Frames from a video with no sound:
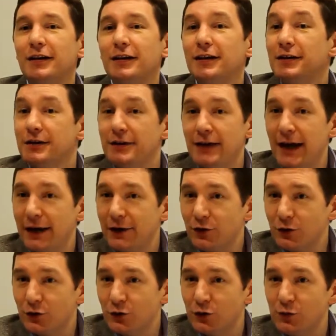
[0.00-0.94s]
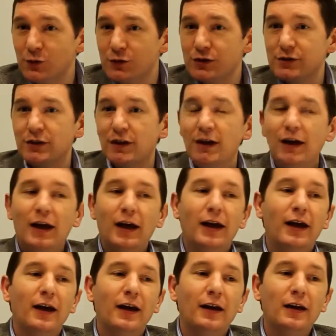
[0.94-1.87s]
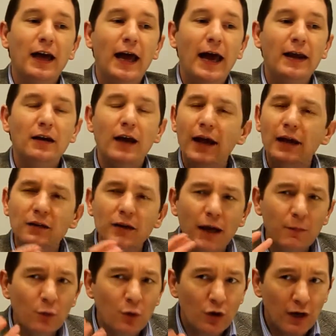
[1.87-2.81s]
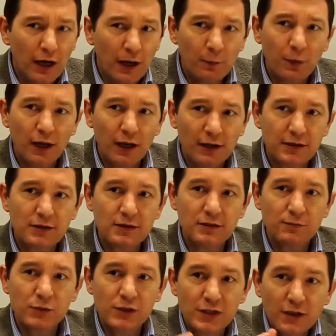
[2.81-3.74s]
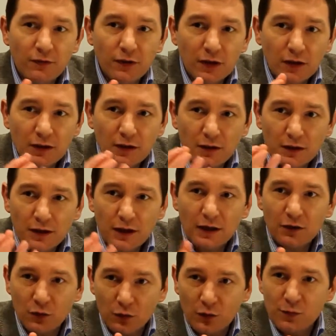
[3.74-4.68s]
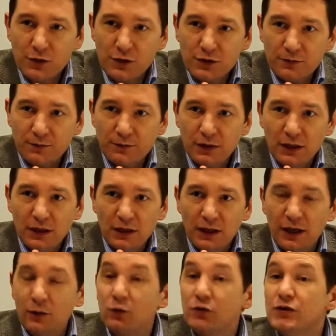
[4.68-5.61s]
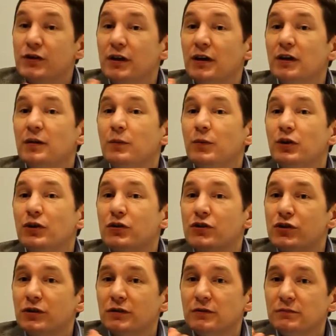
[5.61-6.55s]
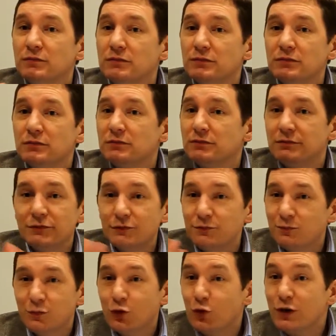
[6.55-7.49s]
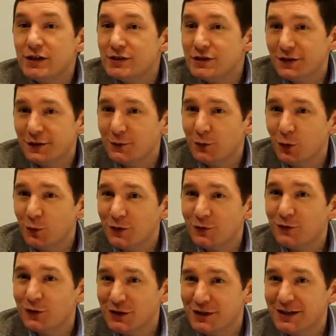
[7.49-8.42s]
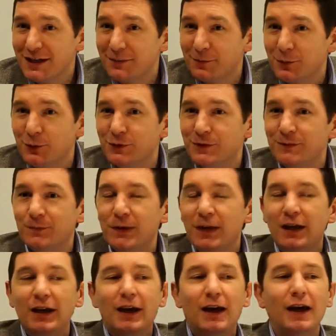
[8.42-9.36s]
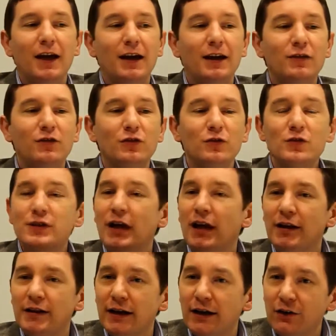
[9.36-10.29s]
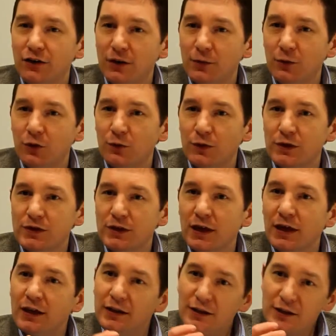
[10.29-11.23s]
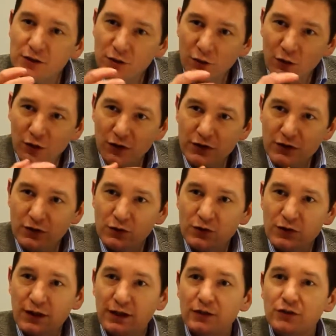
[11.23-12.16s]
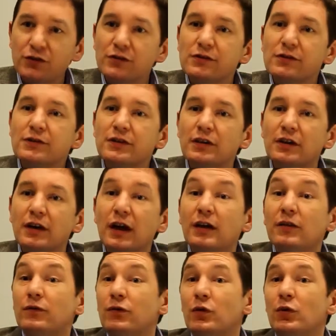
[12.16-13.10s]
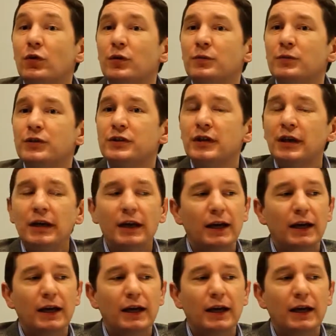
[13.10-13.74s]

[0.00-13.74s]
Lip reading: knit and natter groups, and more complex civic groups, like we're seeing emerge in Greece at the moment, for example, through solidarity movements. These are all associations. They're not formed